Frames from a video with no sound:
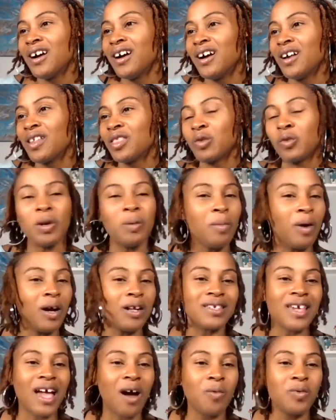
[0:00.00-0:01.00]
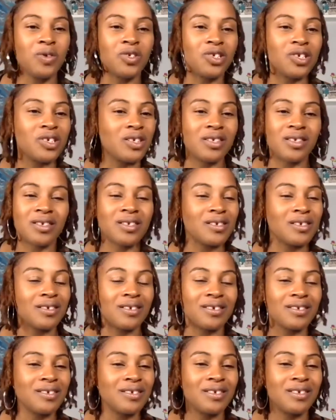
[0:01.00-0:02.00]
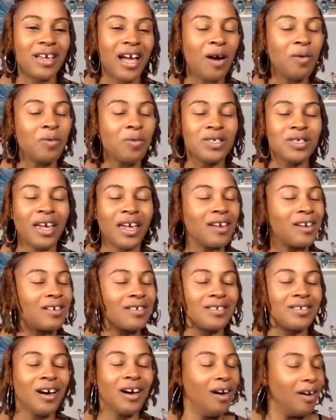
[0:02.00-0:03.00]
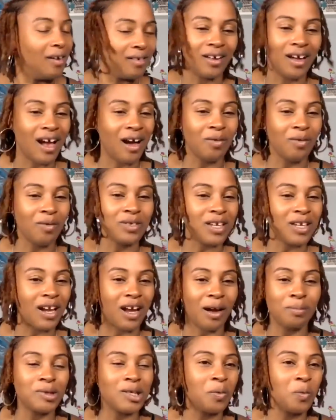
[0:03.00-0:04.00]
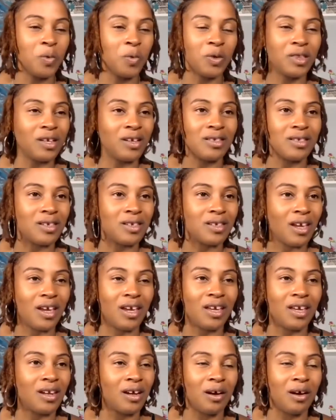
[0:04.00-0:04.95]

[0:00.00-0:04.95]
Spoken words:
3 months, I was like done. I was like, I'm done with this. And